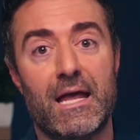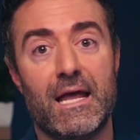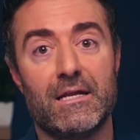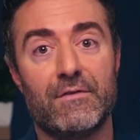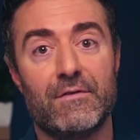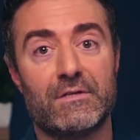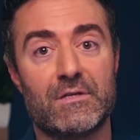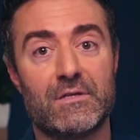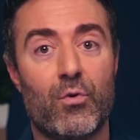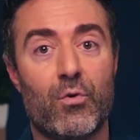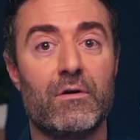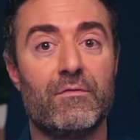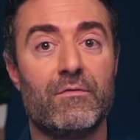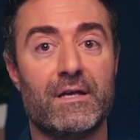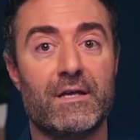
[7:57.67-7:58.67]
And if it's a
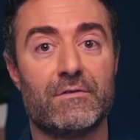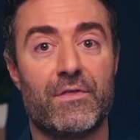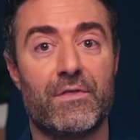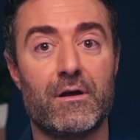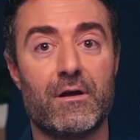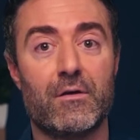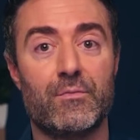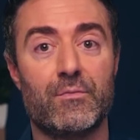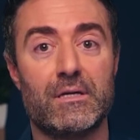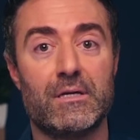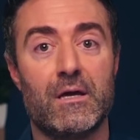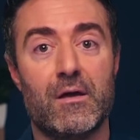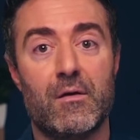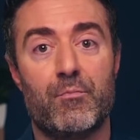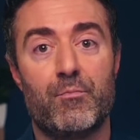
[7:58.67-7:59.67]
more invasive
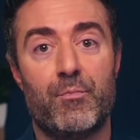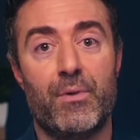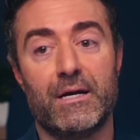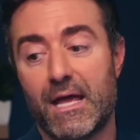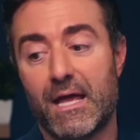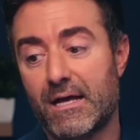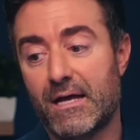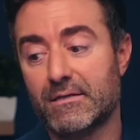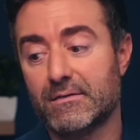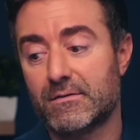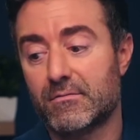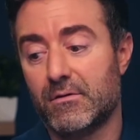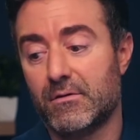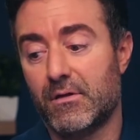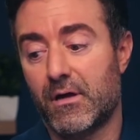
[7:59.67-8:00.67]
therapy, but it
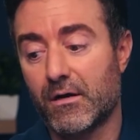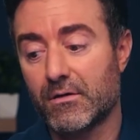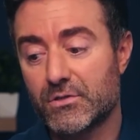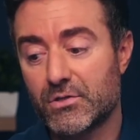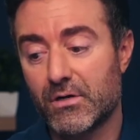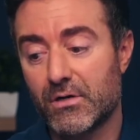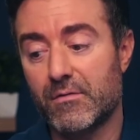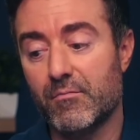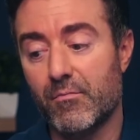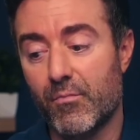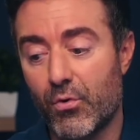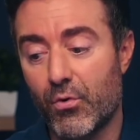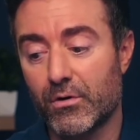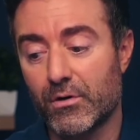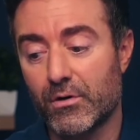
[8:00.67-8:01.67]
has larger
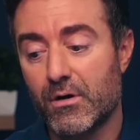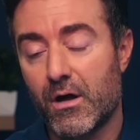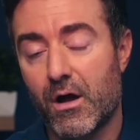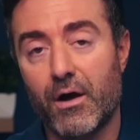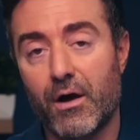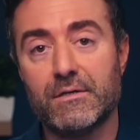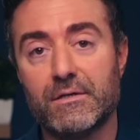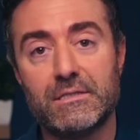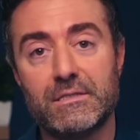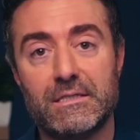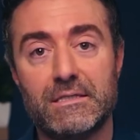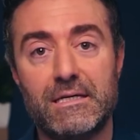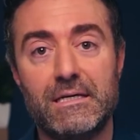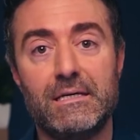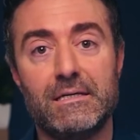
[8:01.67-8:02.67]
and more
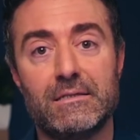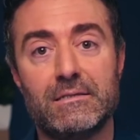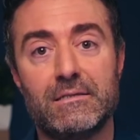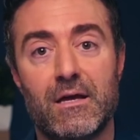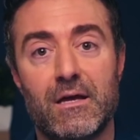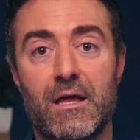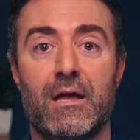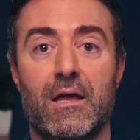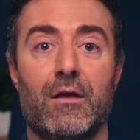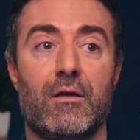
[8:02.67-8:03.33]
RCTs,